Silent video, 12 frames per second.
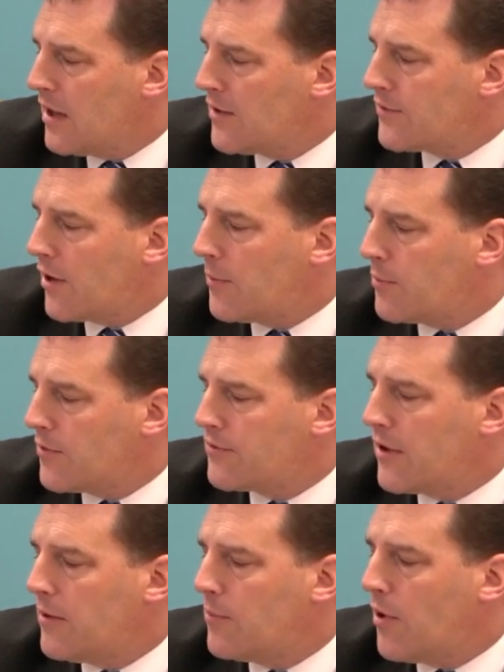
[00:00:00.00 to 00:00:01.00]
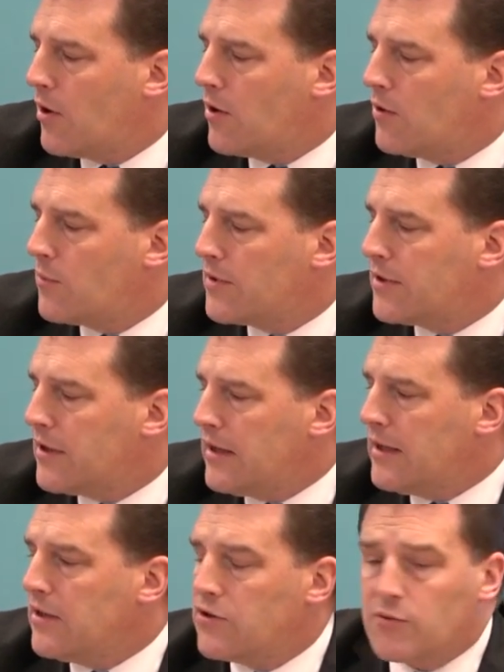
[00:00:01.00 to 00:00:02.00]
Cyprus and Poland, with the
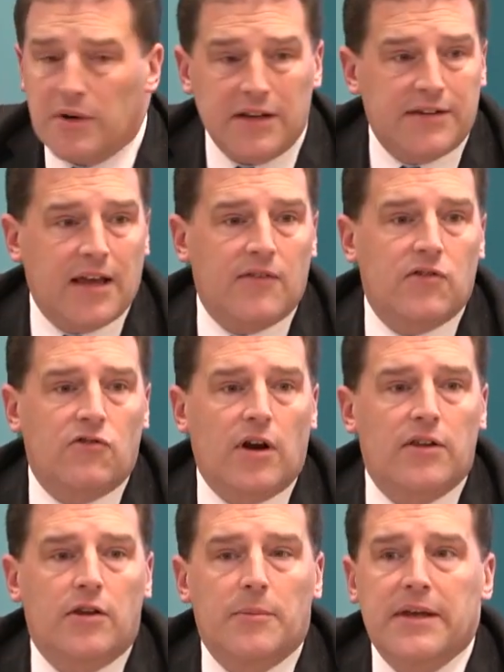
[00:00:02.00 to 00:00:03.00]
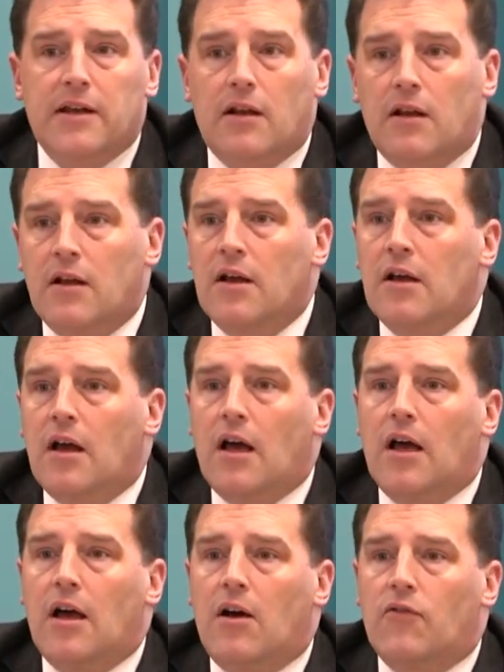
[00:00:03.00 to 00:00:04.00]
EU 27 right in the middle
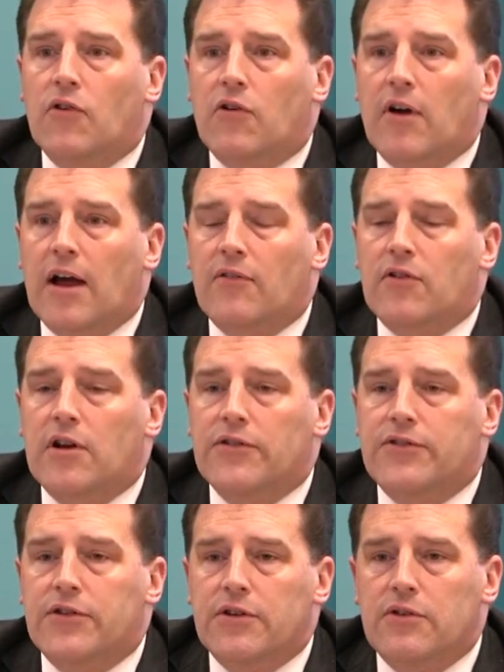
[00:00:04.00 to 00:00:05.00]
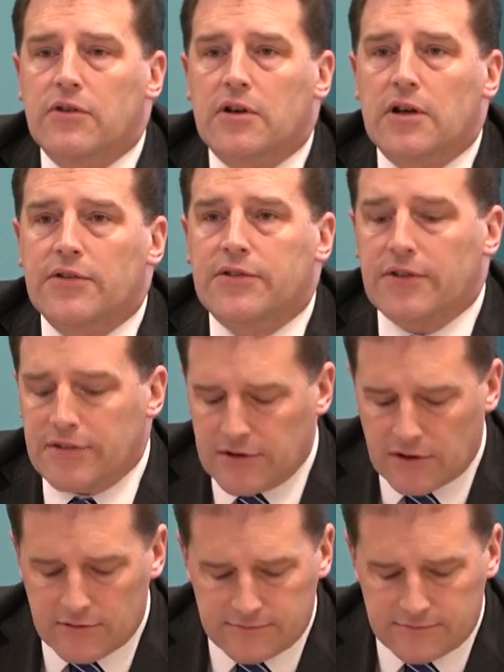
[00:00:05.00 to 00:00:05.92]
of the graph, close to zero.